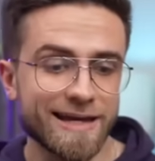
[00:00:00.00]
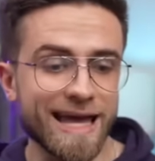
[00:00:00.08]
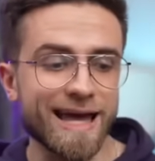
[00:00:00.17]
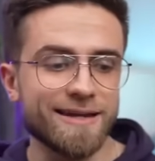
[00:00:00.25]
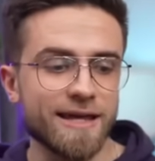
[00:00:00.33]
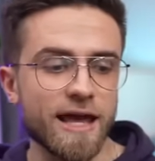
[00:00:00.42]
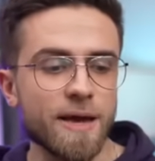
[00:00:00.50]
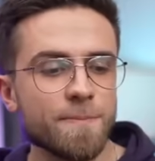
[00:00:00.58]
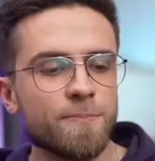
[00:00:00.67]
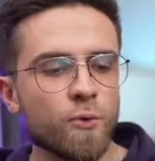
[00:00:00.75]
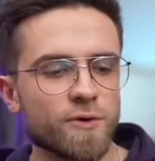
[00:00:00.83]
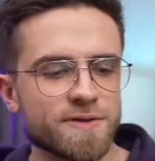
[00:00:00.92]
Again,
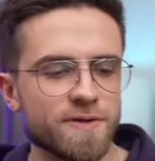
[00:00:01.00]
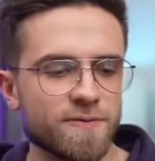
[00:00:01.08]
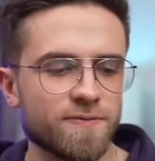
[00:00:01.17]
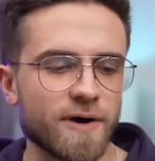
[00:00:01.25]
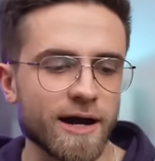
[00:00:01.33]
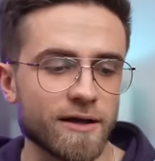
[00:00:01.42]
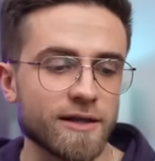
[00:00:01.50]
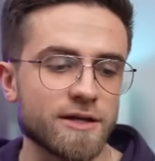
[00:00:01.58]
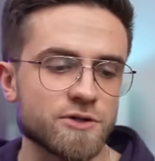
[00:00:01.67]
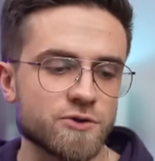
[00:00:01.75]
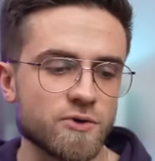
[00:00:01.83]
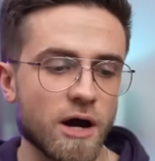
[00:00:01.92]
import the file
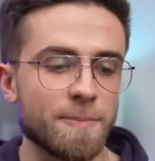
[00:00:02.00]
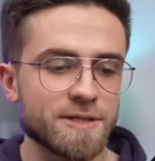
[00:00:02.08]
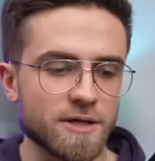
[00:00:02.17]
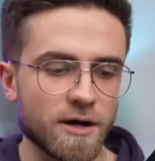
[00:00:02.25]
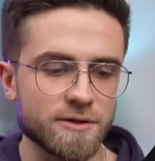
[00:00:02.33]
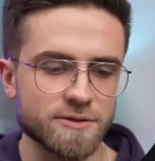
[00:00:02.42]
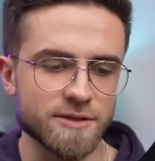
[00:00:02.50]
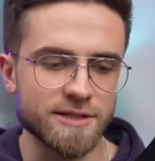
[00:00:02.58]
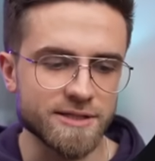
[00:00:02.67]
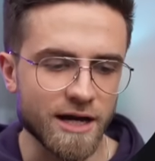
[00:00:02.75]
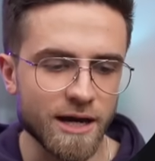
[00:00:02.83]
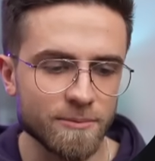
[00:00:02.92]
and drop it onto the
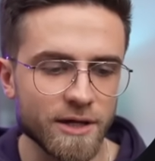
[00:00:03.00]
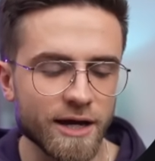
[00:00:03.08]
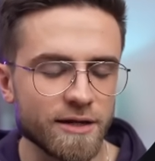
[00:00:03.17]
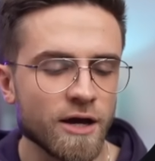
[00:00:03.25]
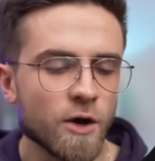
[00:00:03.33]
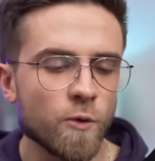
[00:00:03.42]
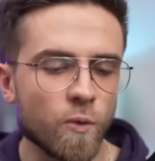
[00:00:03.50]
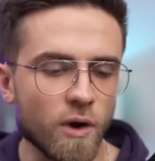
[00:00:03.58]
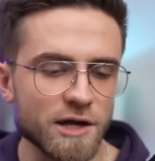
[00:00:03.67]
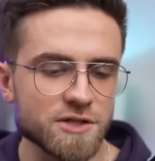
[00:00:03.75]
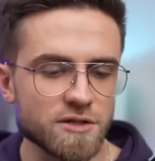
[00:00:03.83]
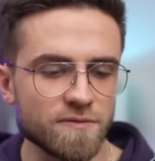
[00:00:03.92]
timeline.
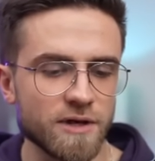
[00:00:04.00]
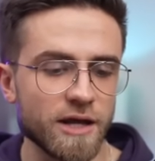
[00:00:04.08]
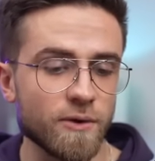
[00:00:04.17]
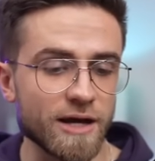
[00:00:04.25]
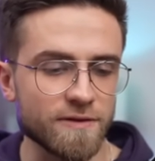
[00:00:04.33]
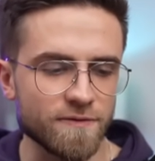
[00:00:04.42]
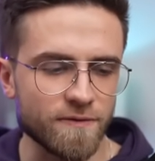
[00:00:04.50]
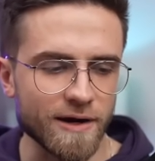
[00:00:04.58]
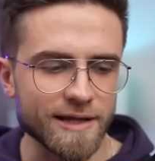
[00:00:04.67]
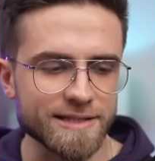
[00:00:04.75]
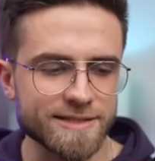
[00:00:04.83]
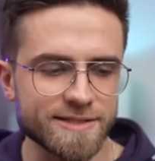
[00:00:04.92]
Watch the video and
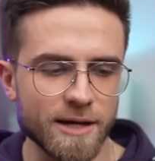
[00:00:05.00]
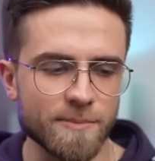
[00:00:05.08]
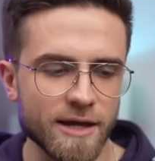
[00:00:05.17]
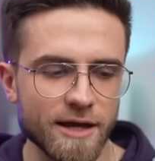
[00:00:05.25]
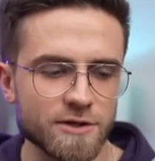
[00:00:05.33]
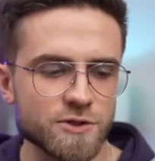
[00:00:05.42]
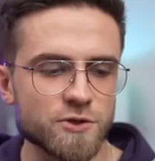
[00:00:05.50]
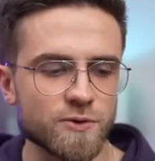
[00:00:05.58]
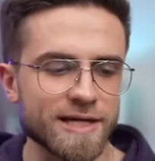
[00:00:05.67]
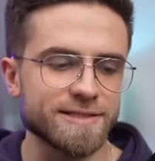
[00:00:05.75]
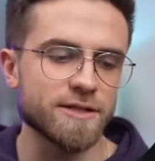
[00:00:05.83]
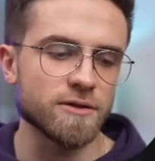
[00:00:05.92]
find some
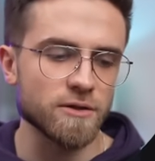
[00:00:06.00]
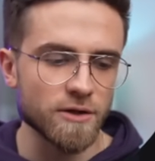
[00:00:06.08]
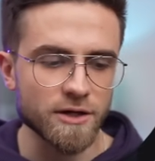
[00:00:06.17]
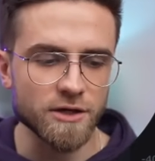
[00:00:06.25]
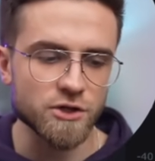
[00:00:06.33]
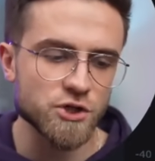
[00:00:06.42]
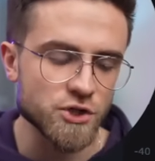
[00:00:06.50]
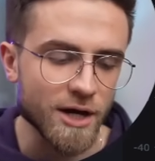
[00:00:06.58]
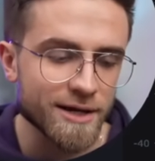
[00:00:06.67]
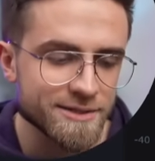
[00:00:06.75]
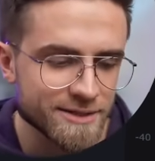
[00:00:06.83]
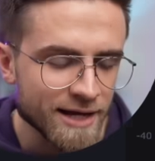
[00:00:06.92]
interesting looking
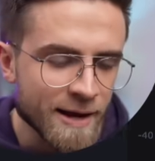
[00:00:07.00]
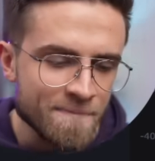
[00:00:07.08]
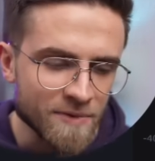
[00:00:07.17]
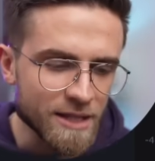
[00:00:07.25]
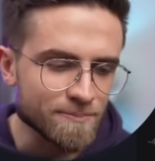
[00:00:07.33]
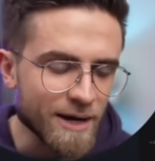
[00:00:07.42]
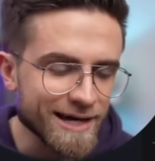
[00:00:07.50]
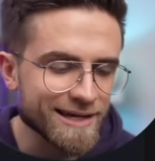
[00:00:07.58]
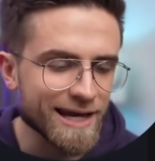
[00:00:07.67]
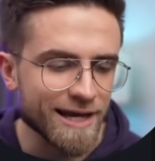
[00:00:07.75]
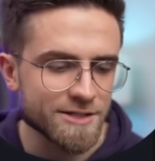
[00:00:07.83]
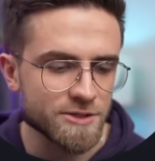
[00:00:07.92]
shots. In my
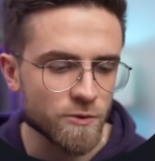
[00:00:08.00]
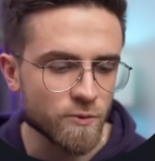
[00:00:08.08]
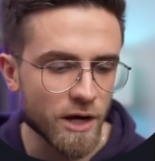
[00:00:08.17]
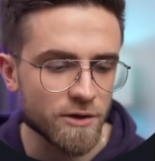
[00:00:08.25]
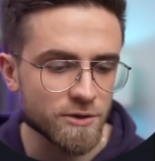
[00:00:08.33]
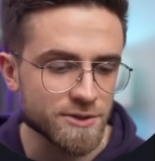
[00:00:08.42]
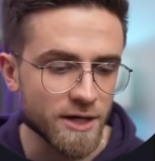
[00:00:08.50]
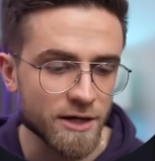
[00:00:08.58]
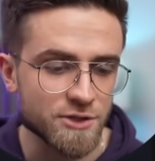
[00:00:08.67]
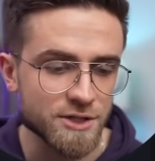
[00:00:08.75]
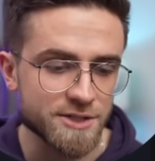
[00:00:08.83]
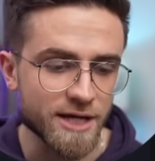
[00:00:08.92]
case, a runner
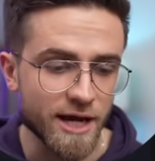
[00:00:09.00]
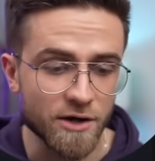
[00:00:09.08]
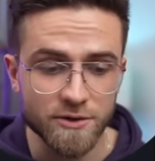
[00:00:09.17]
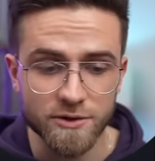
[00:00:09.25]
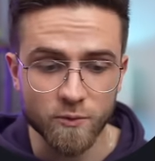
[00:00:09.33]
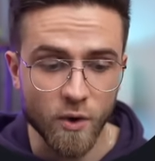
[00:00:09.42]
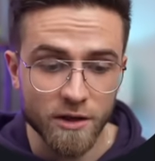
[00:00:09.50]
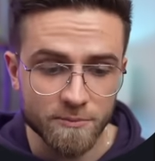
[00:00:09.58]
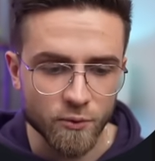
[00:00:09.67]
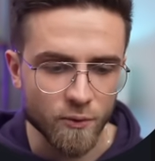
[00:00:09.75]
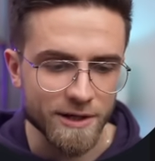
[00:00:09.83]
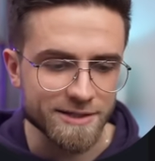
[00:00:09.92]
touches hair at one
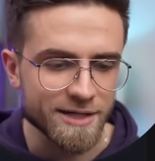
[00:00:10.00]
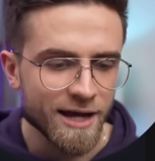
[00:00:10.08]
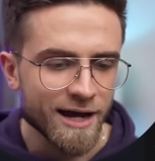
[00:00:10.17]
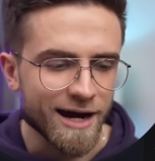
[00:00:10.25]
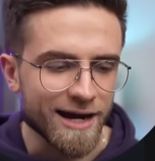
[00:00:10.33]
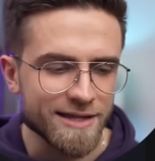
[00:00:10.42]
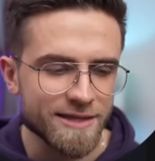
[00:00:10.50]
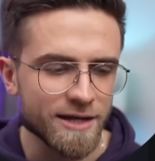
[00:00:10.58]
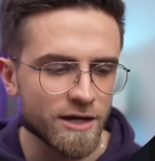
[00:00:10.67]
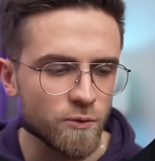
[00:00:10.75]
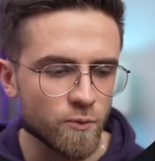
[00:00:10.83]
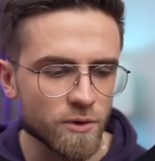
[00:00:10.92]
point. I
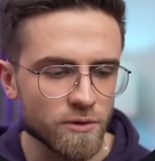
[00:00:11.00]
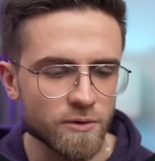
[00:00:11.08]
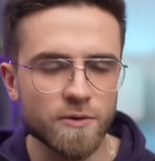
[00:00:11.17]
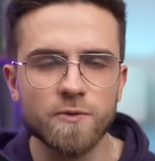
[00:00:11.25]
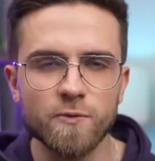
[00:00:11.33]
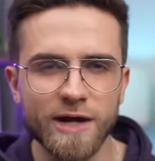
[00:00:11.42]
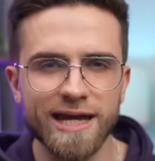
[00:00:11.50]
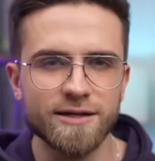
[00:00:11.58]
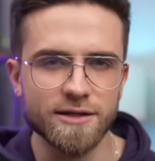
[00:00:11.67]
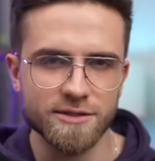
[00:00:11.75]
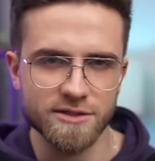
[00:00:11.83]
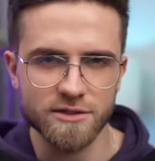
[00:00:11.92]
think it will look great
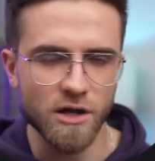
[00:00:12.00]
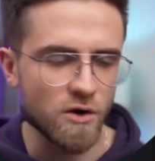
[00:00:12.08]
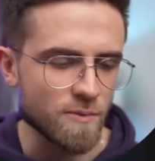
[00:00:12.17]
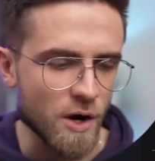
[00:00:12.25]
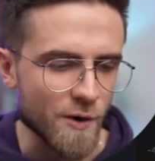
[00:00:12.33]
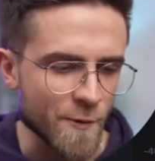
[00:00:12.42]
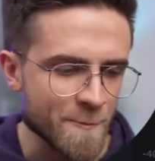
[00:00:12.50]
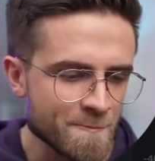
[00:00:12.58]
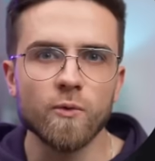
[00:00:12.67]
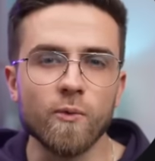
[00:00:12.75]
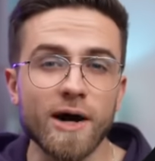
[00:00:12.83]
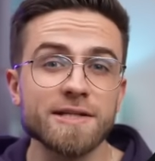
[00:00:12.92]
in slow-mo.
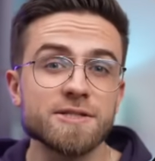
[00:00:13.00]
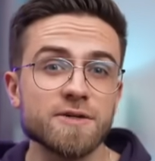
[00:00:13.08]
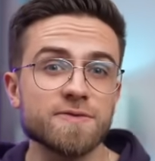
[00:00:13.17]
Once